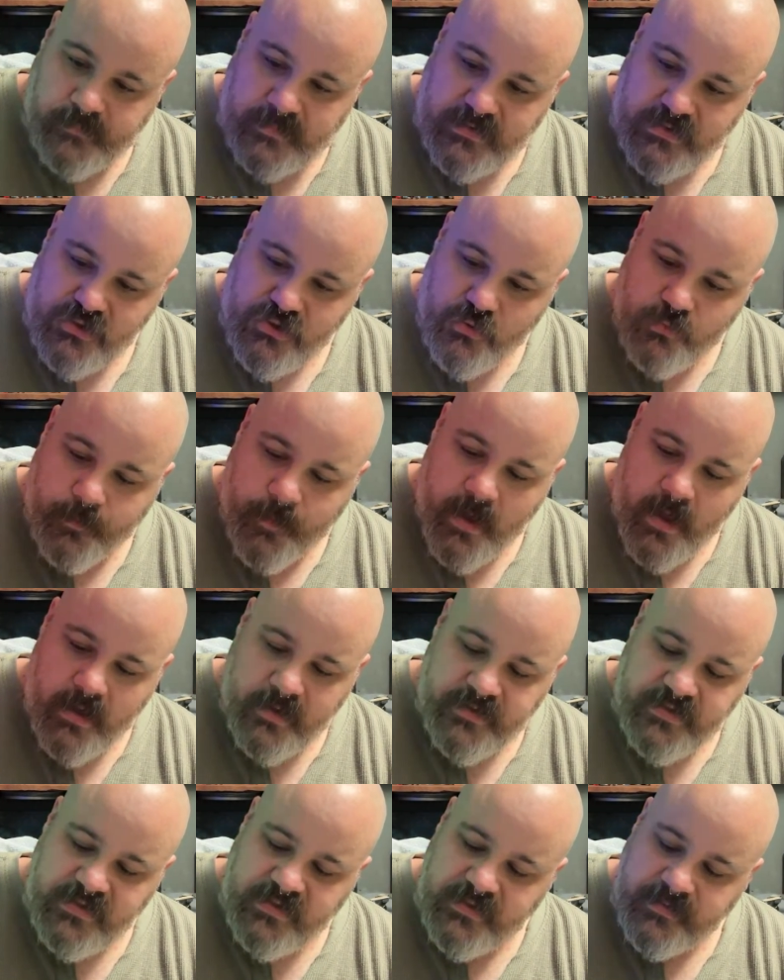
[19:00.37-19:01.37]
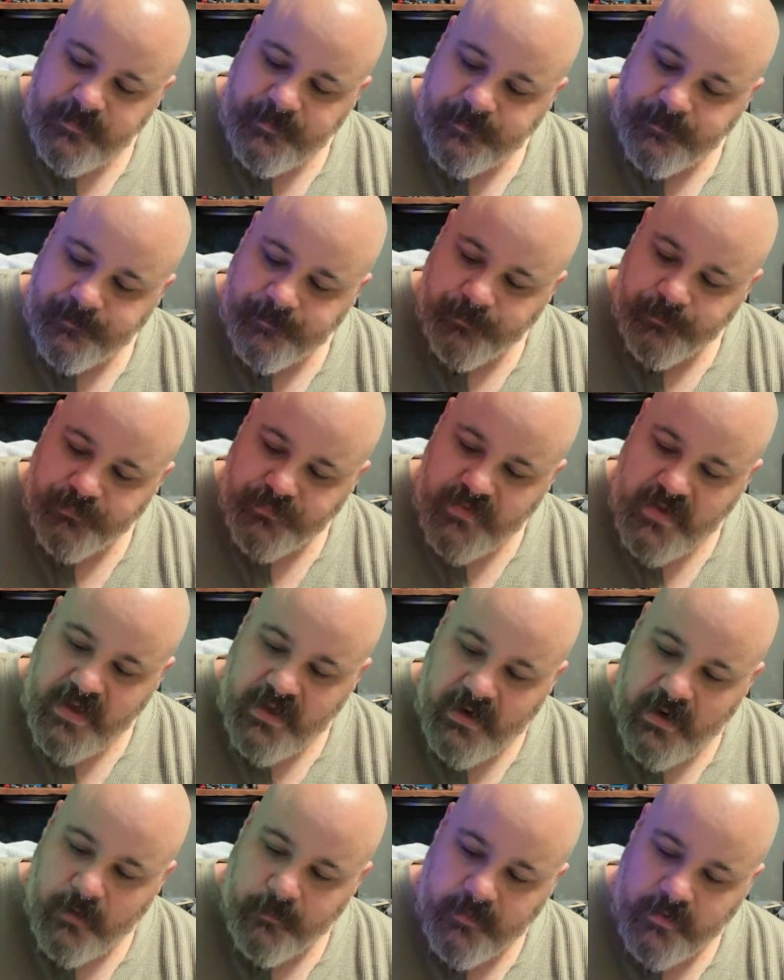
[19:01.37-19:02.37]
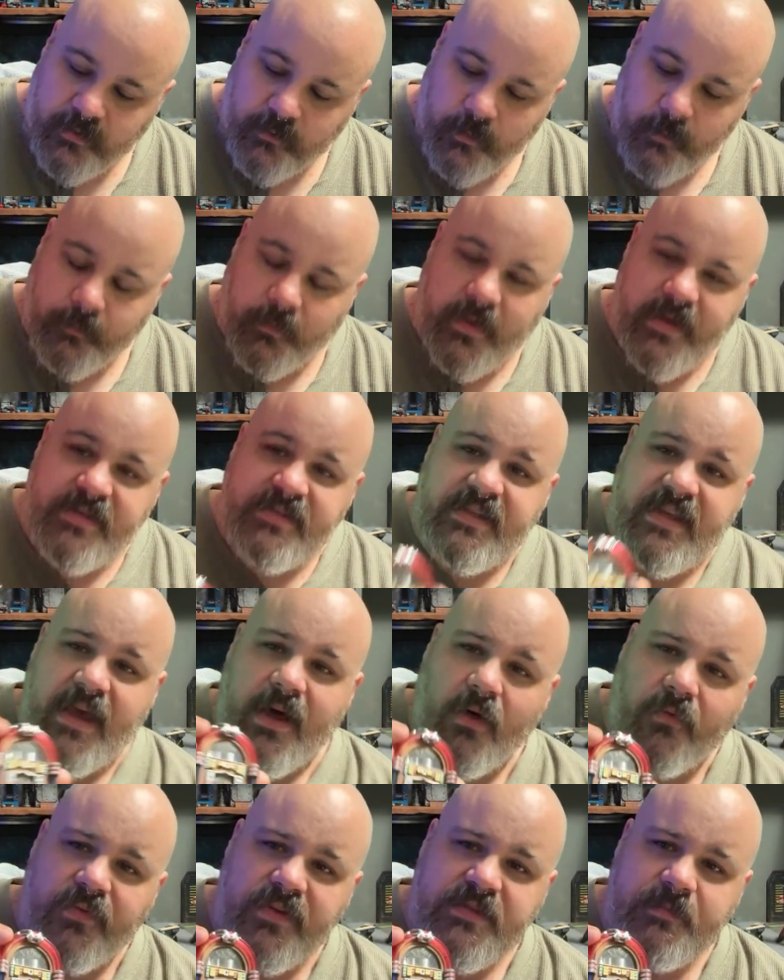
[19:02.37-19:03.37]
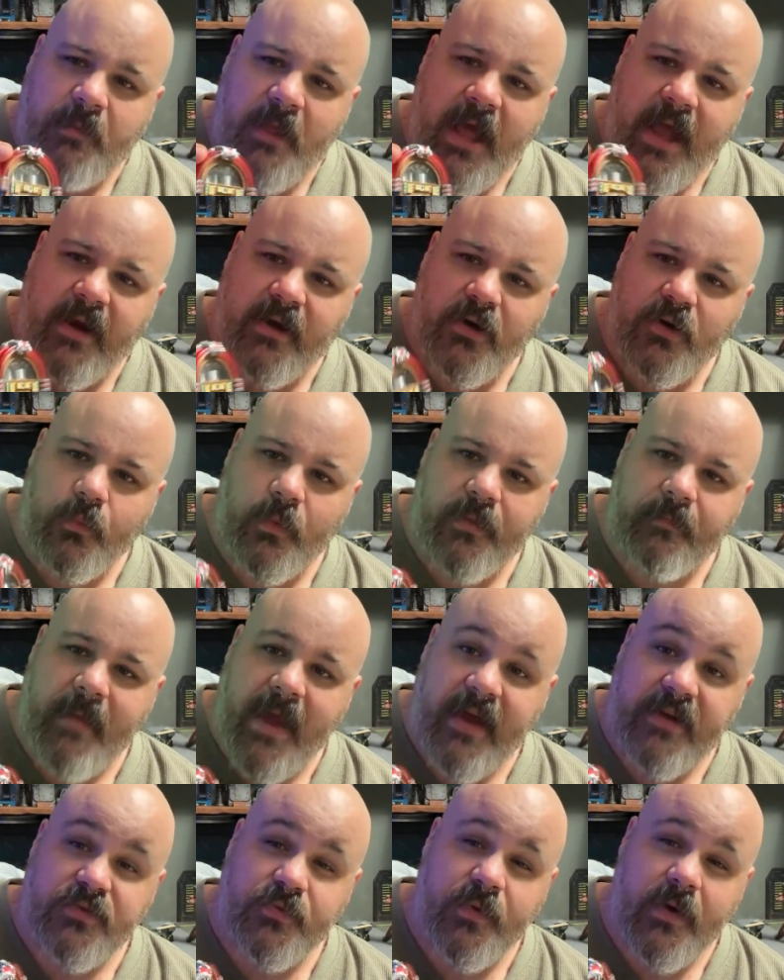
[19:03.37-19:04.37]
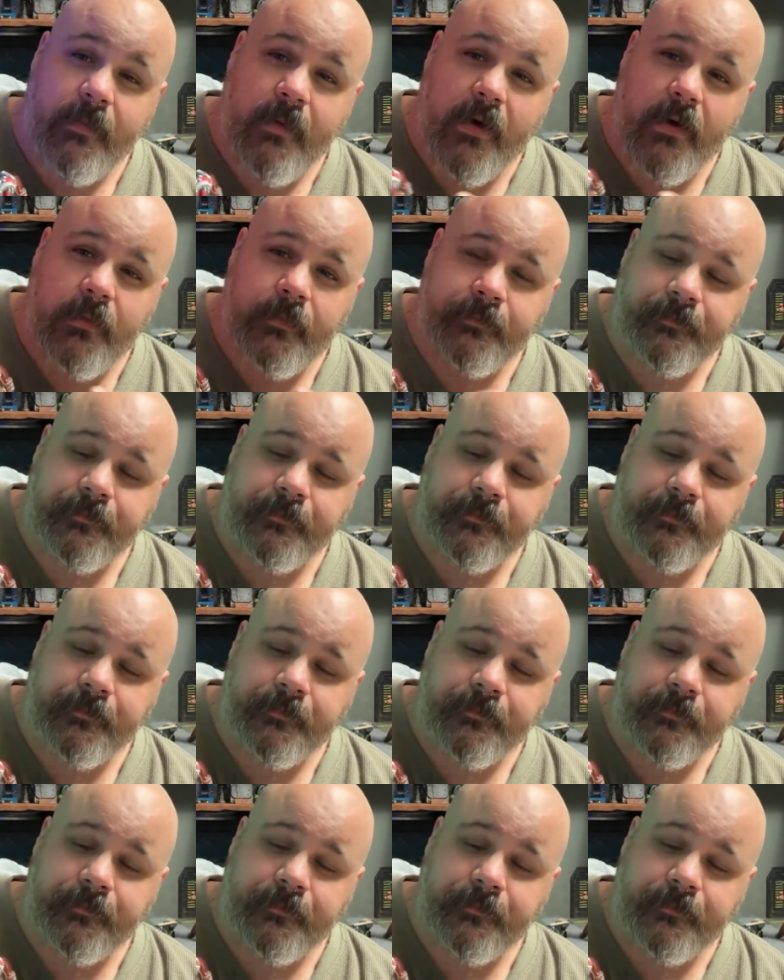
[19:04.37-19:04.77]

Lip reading: jukebox that I'm going to replace the Elvis placard with Max Rebo